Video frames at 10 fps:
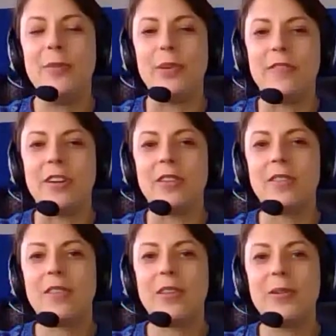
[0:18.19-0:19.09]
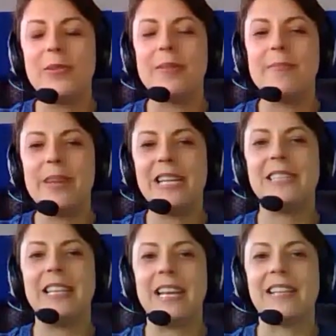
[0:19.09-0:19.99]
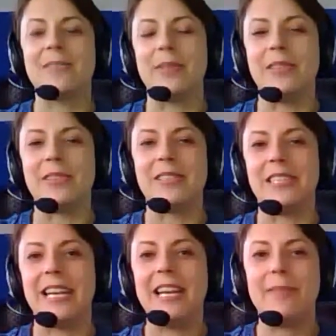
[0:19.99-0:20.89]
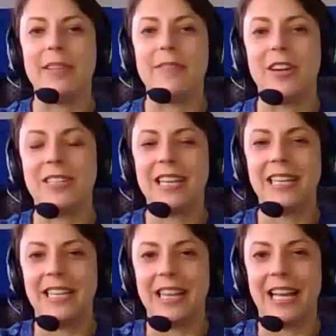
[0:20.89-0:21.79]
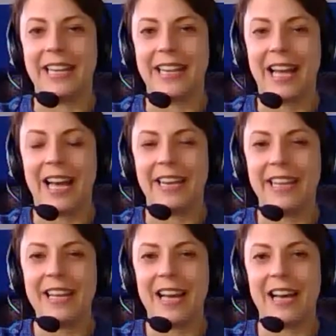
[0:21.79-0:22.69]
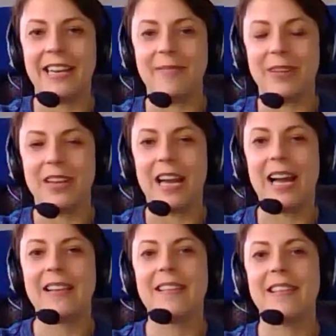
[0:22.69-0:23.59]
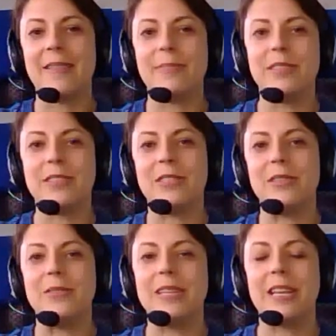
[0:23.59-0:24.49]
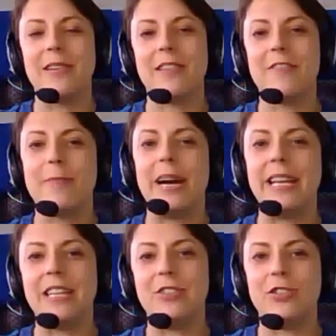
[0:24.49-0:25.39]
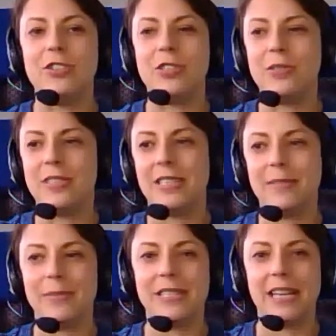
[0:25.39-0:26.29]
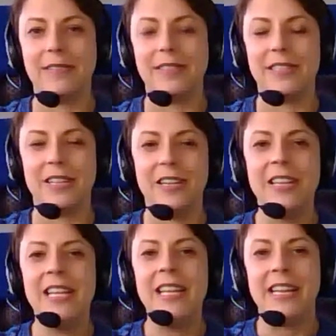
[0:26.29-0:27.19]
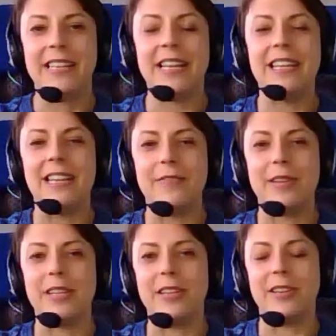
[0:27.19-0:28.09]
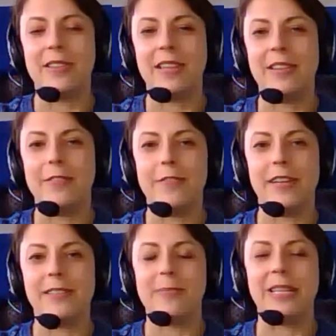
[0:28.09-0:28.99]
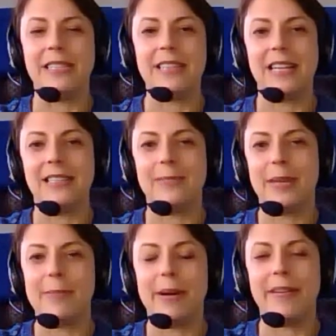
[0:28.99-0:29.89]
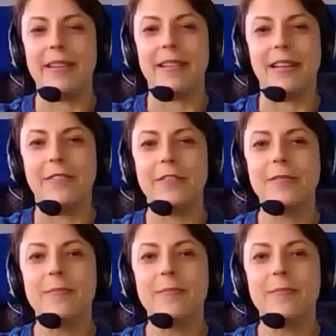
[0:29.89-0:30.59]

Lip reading: We've got two amazing guests with us today. We've got Daniel and Hannah, and I'm going to ask them to kick us off by introducing themselves. So Daniel, if we can go to you first, please tell us a bit about yourself.